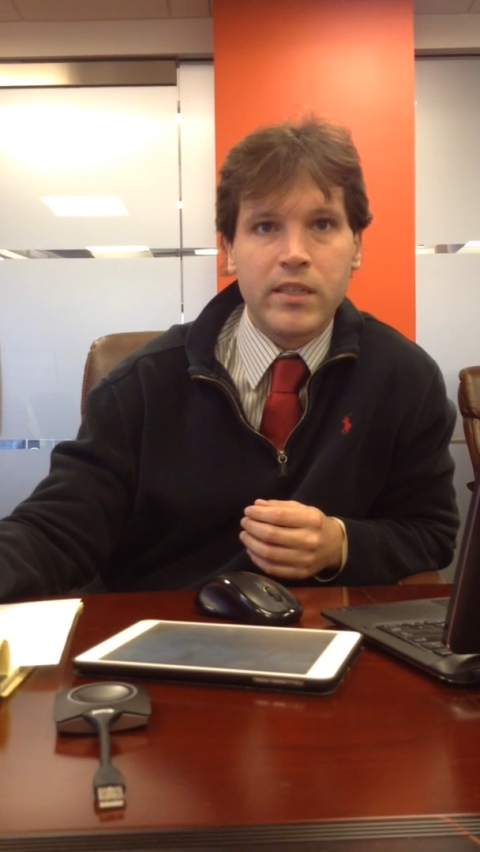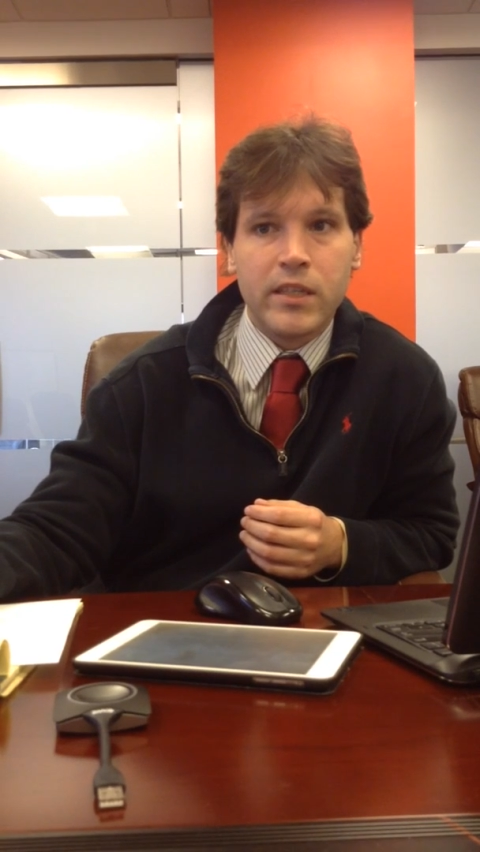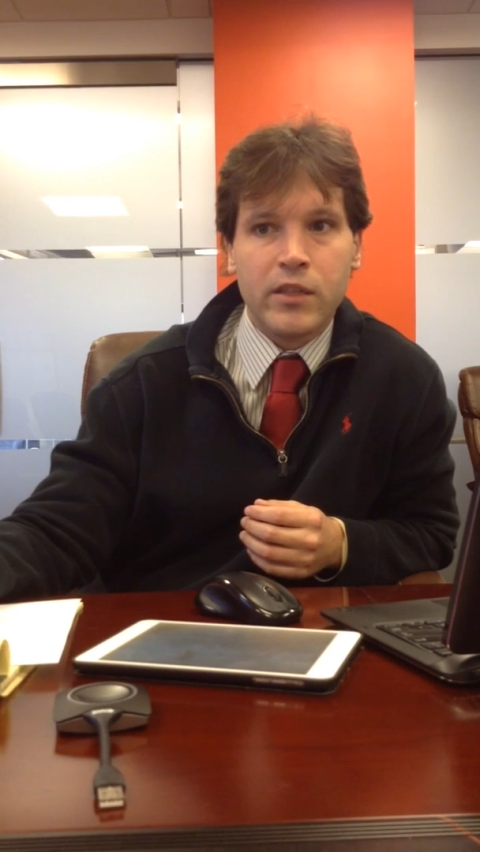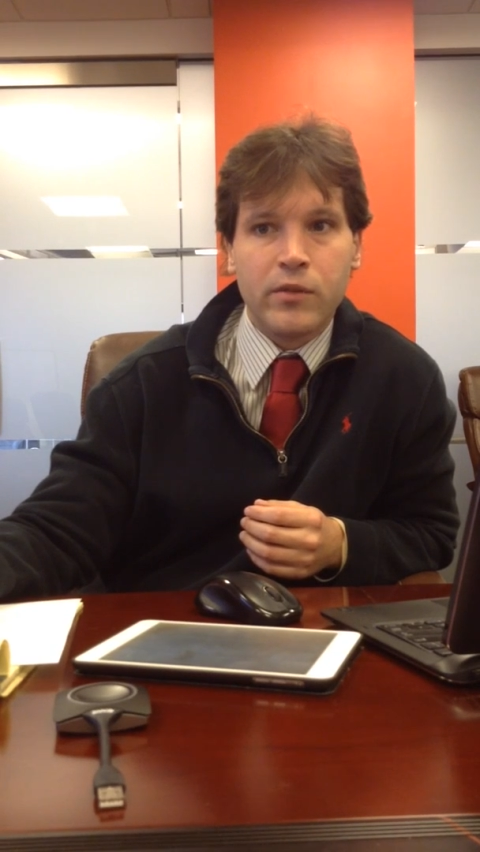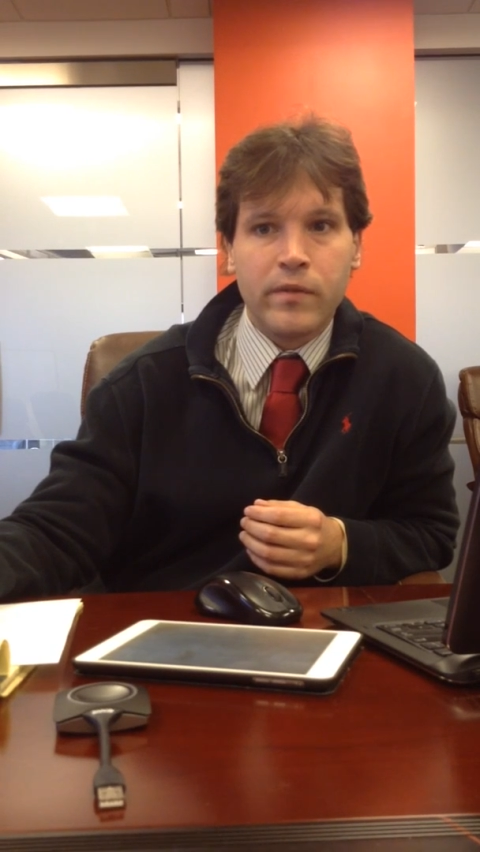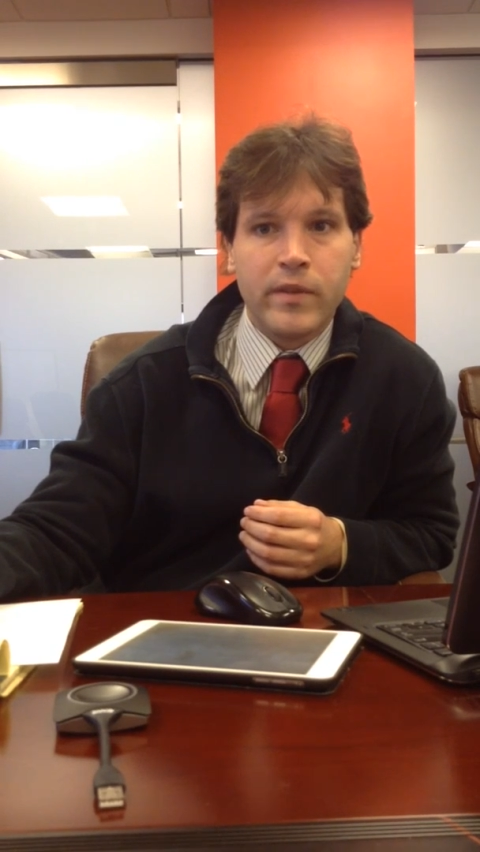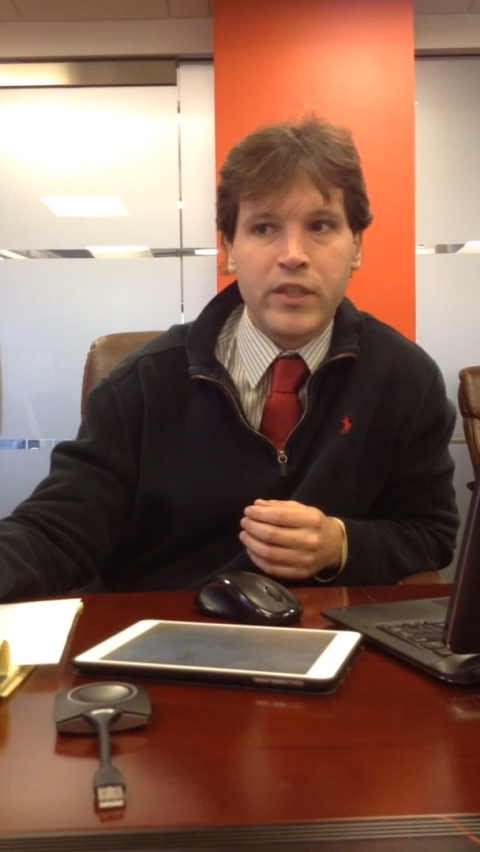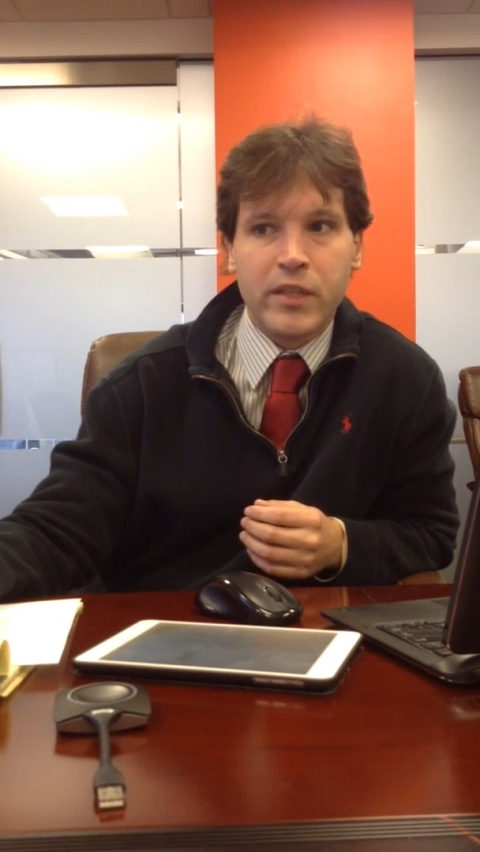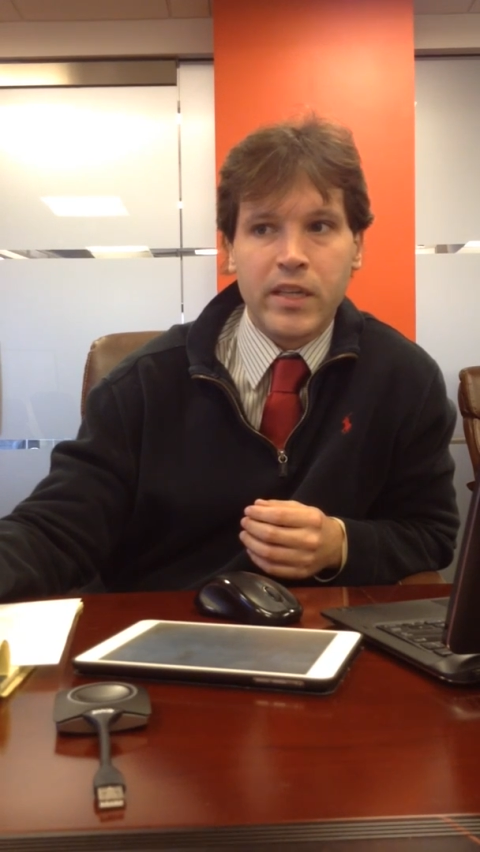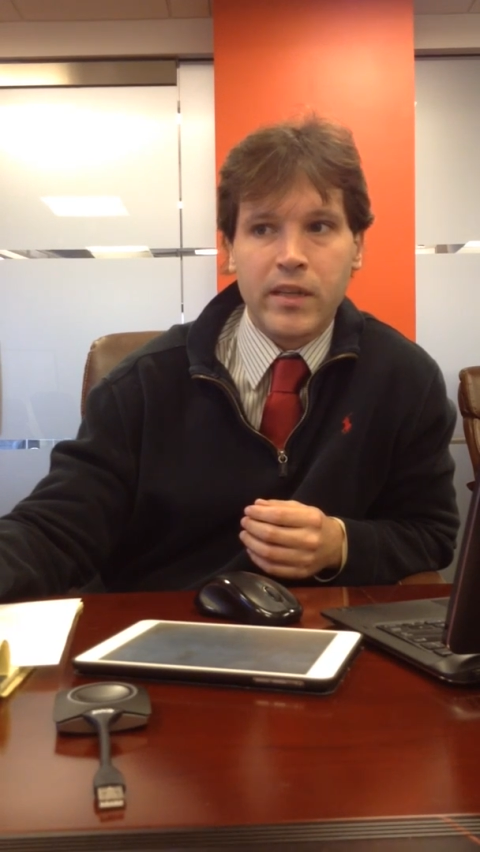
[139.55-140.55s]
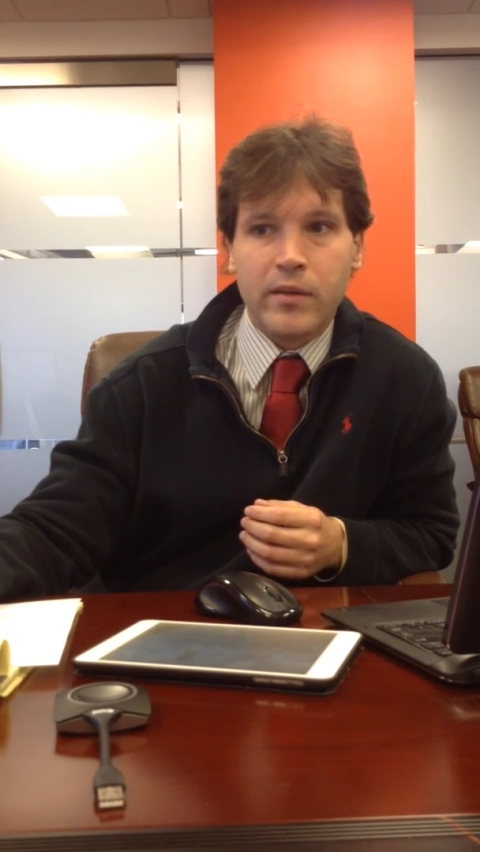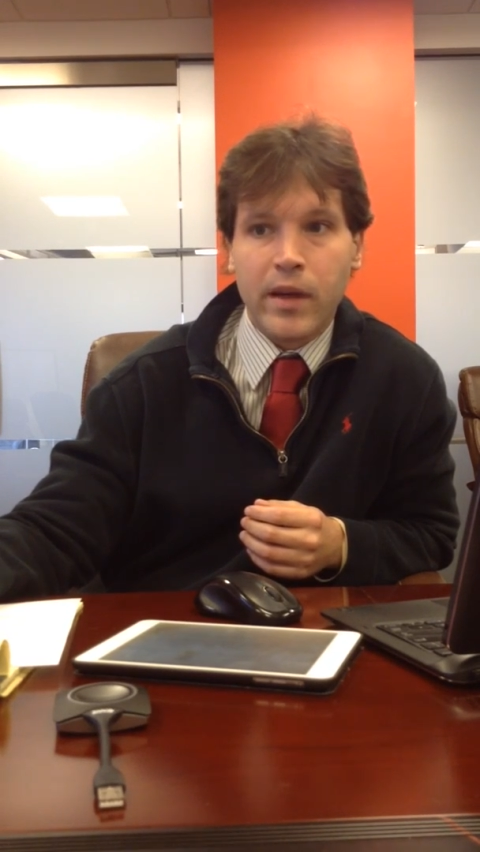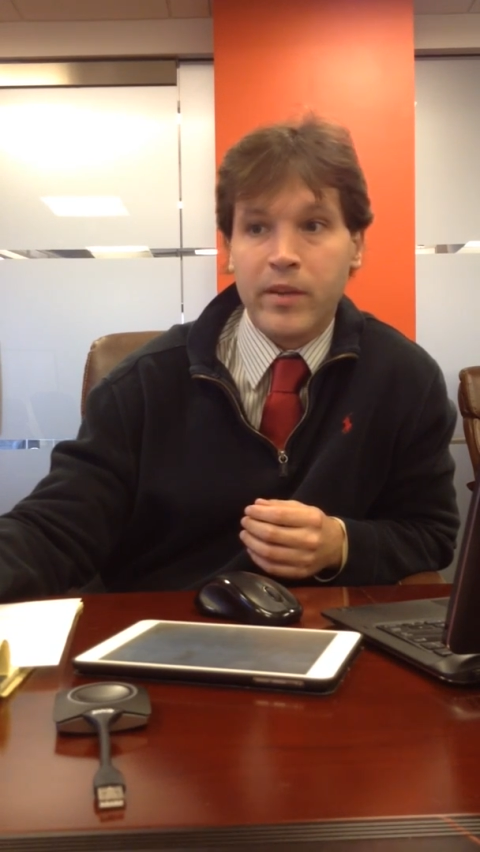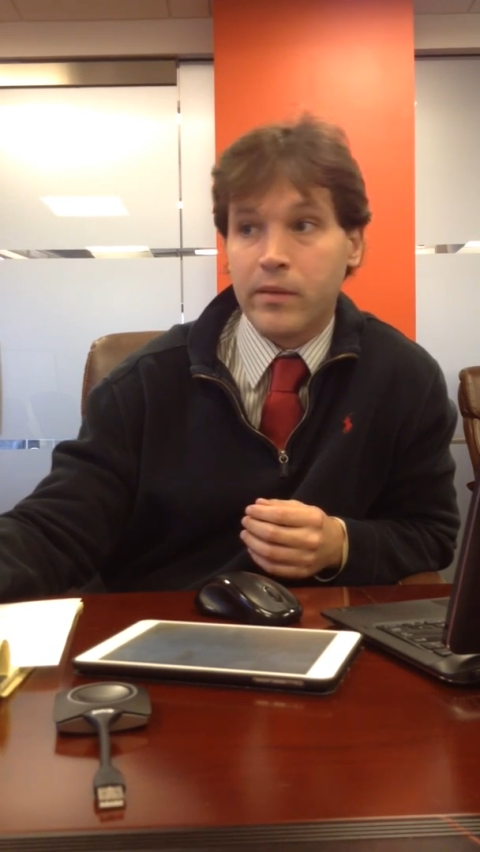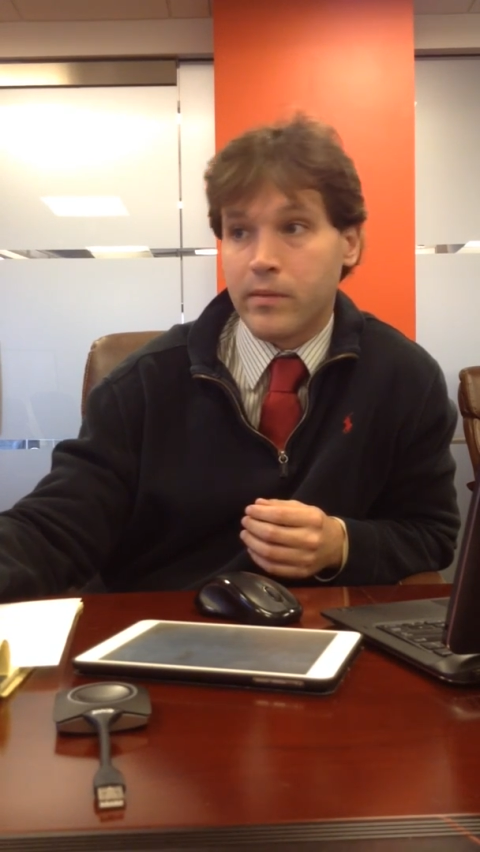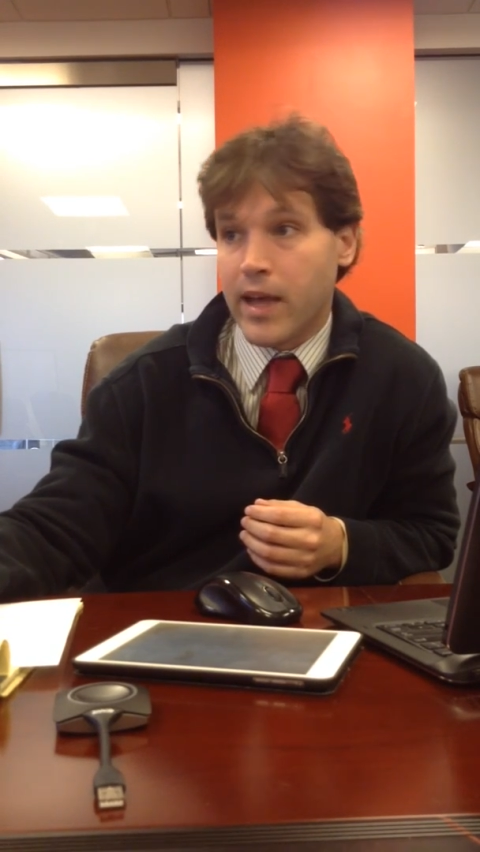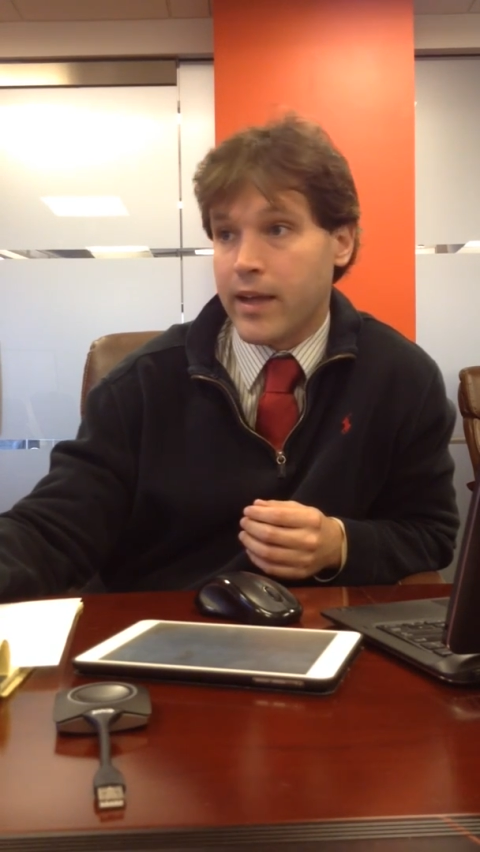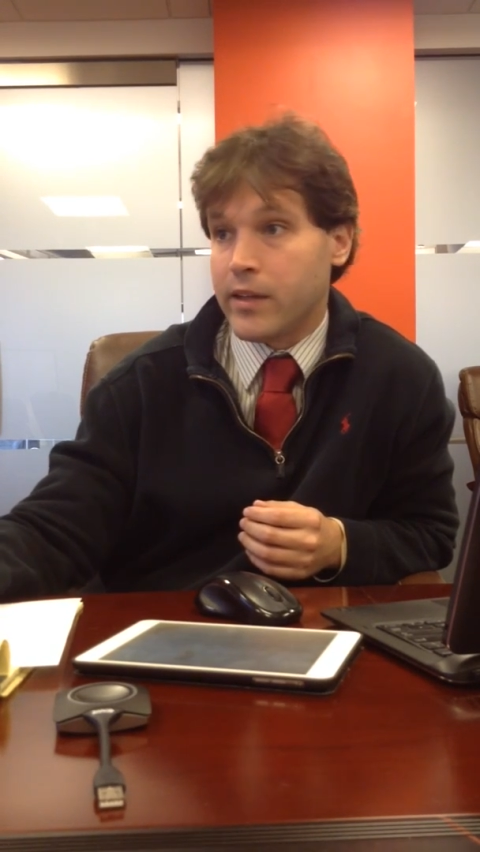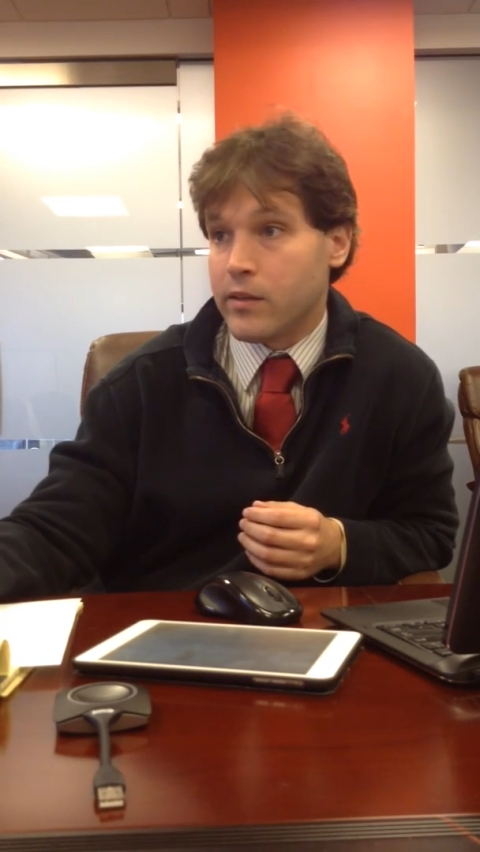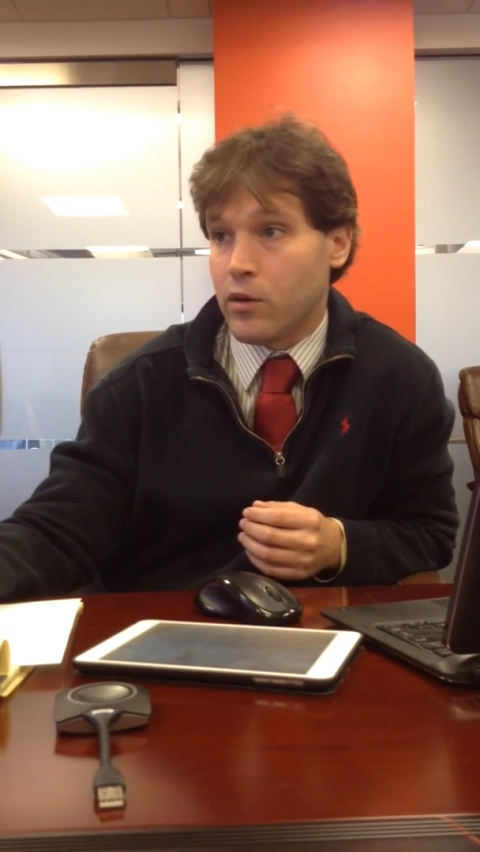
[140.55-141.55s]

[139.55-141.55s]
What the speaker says: Do you envision adding